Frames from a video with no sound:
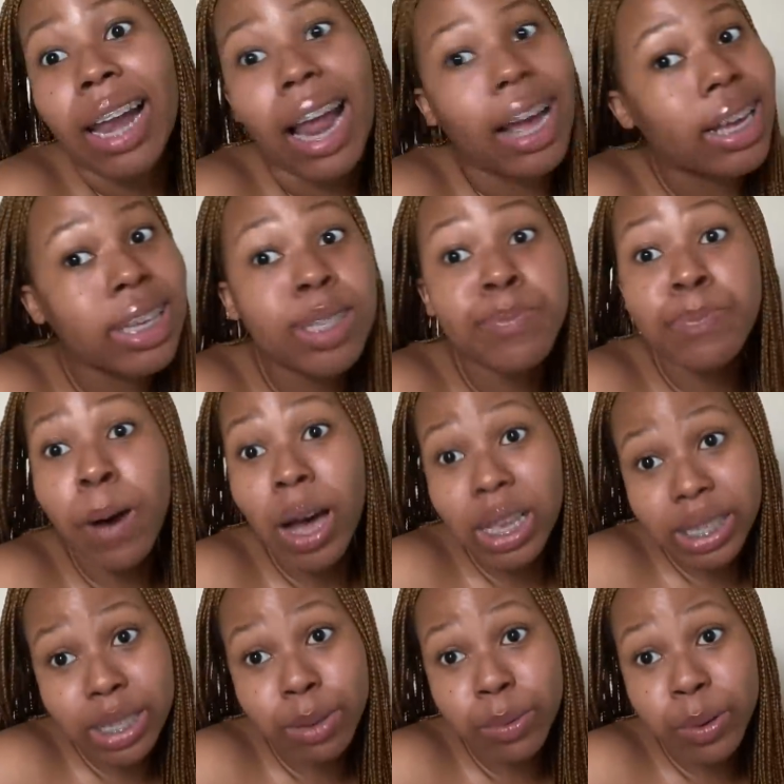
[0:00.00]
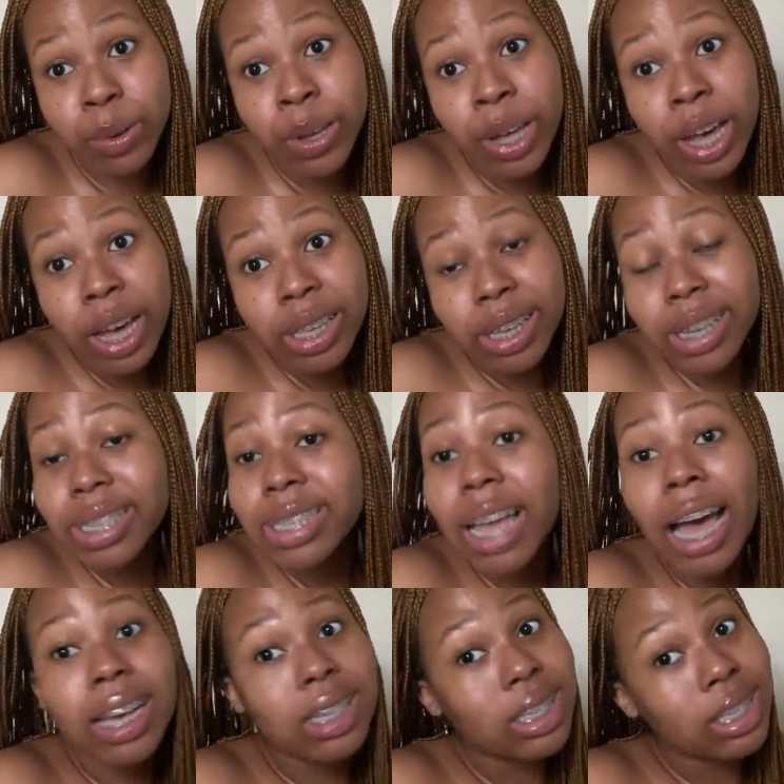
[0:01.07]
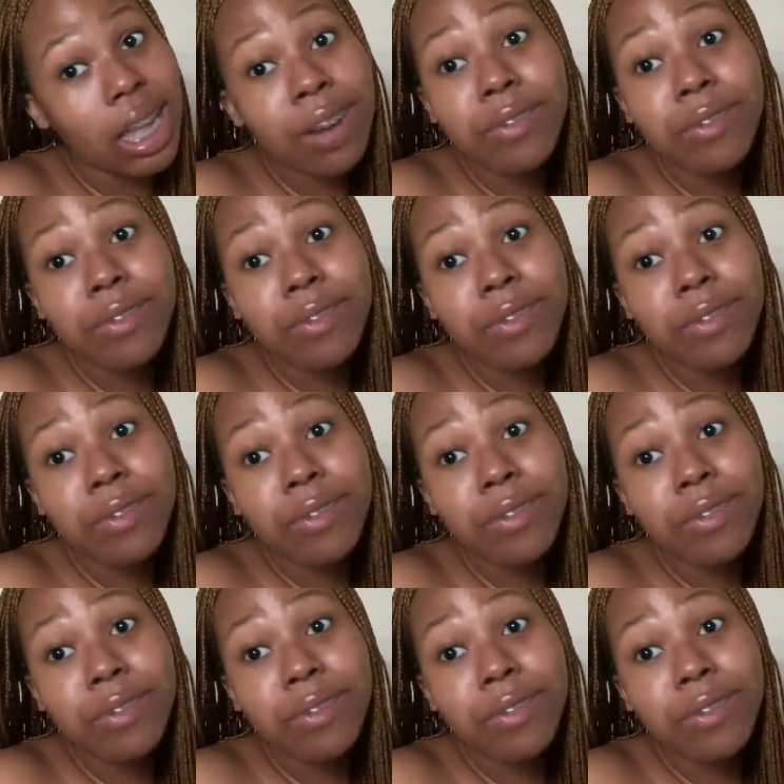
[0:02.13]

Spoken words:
Like it's possible, because I could stay